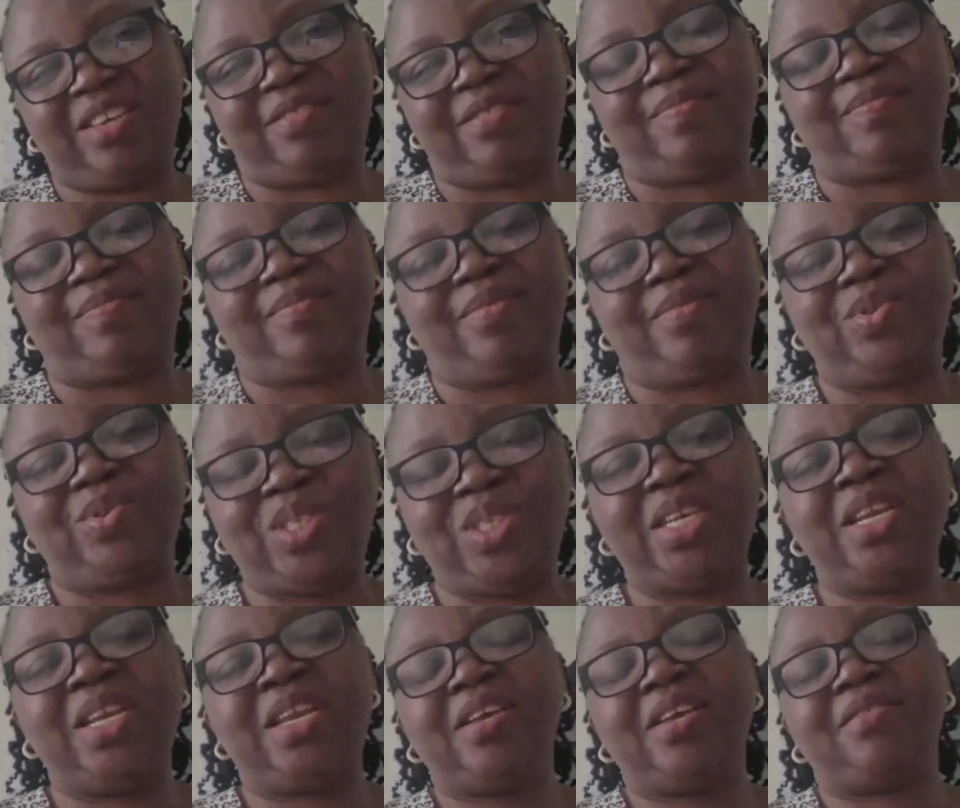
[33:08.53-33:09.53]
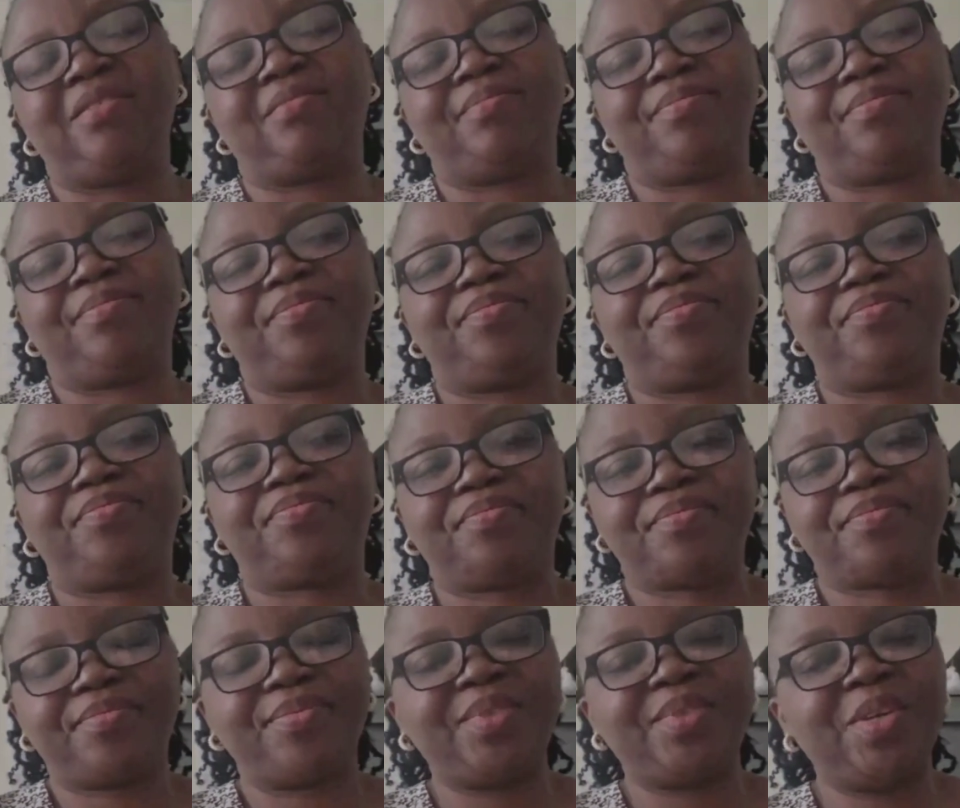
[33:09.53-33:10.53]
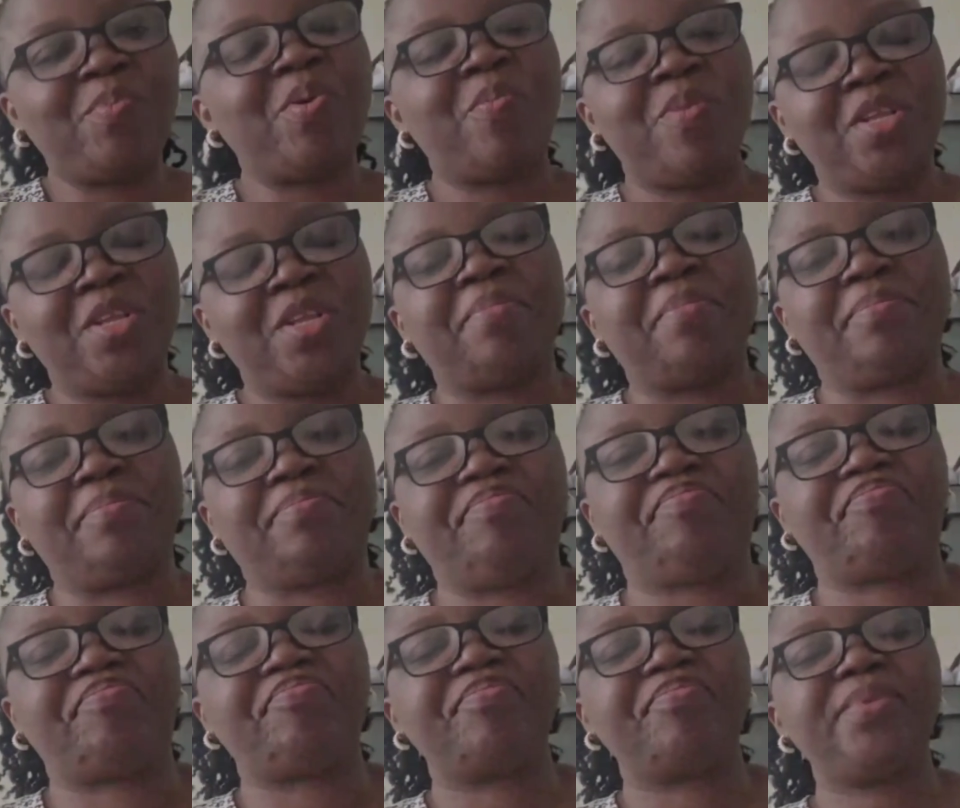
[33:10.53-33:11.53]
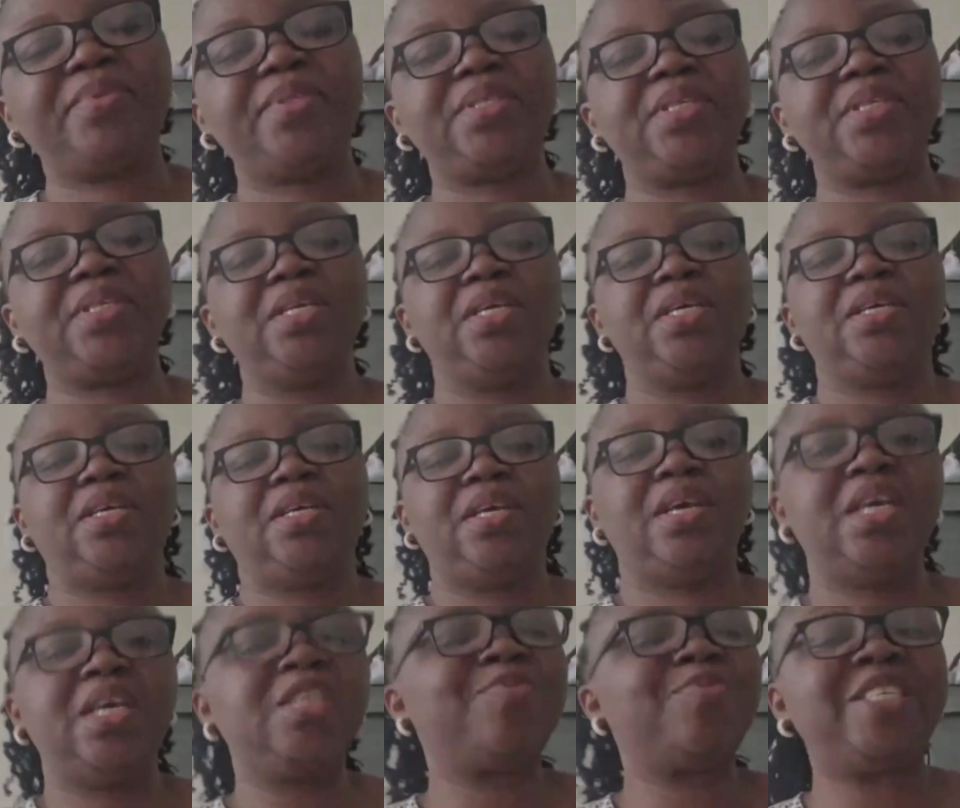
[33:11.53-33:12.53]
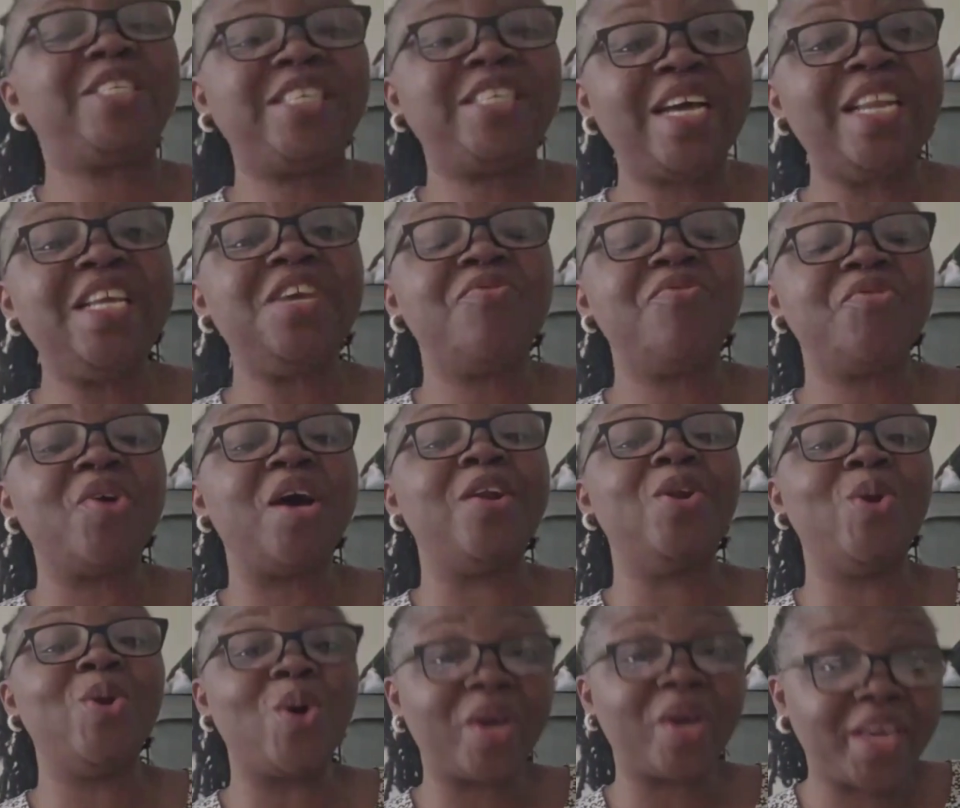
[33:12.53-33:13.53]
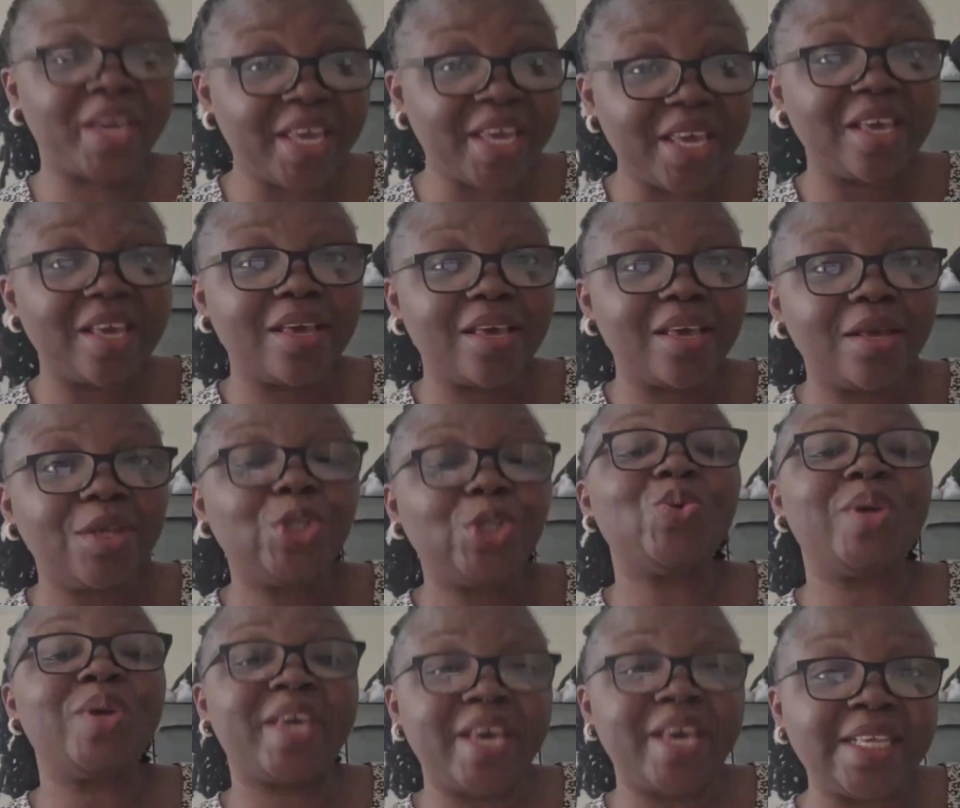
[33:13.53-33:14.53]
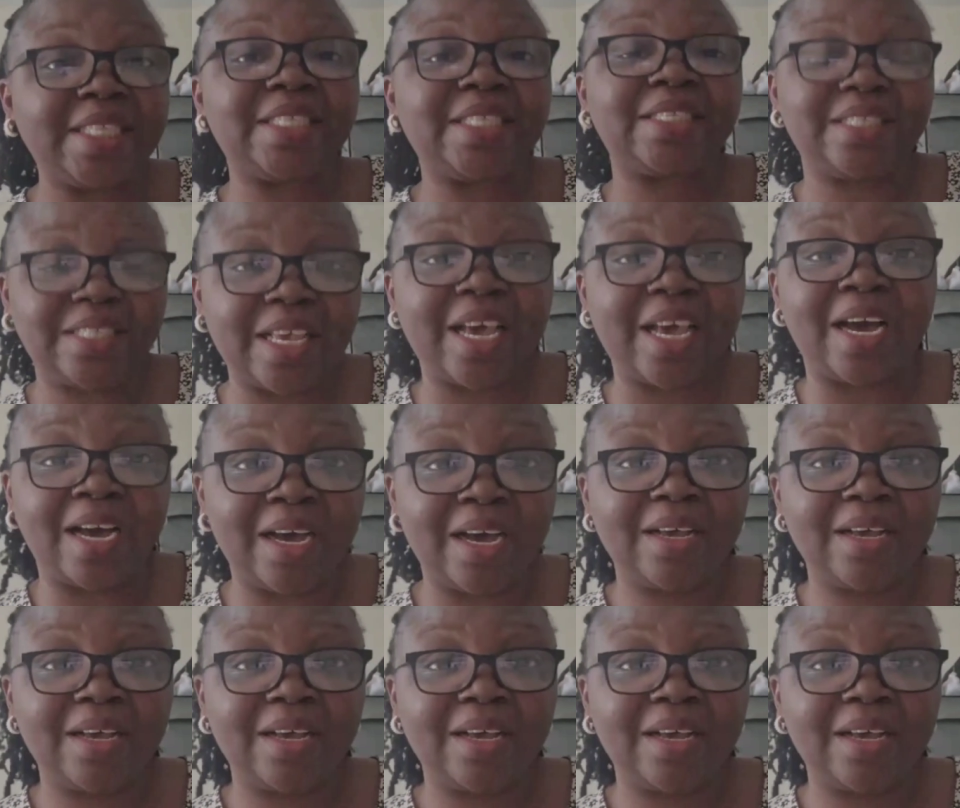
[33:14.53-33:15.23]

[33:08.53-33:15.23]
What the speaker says: to stay there. They pay better. Especially if you are lucky to get